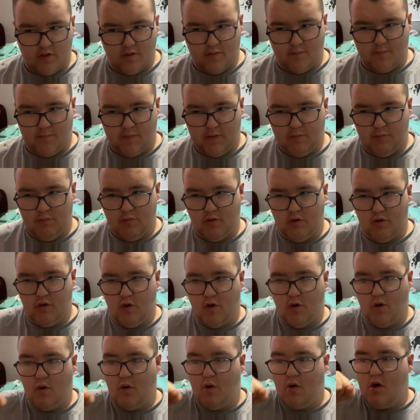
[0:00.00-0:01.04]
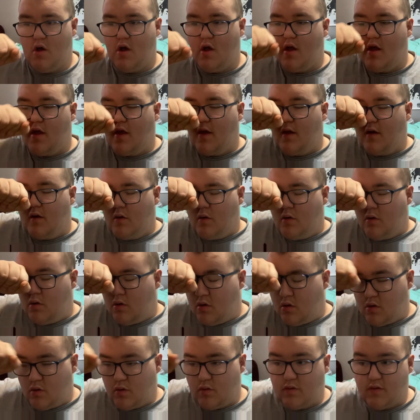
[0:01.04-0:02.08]
people, the
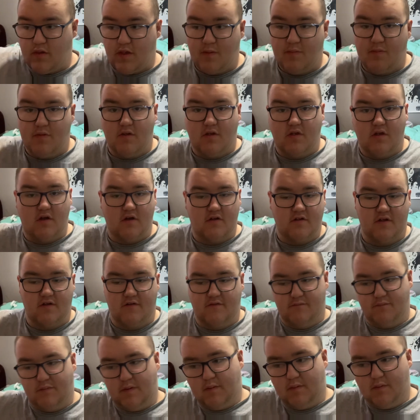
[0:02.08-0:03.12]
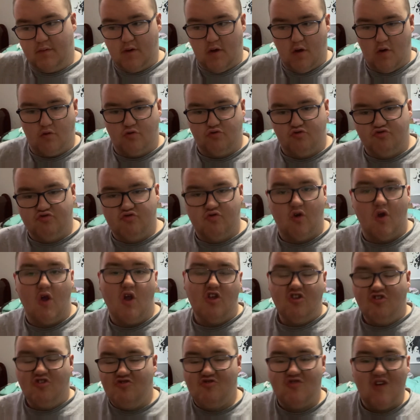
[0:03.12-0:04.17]
episode starts off with people,
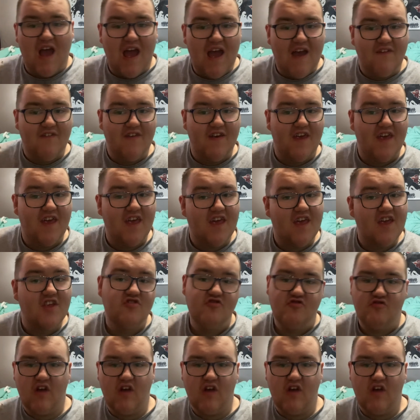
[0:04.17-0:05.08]
driving,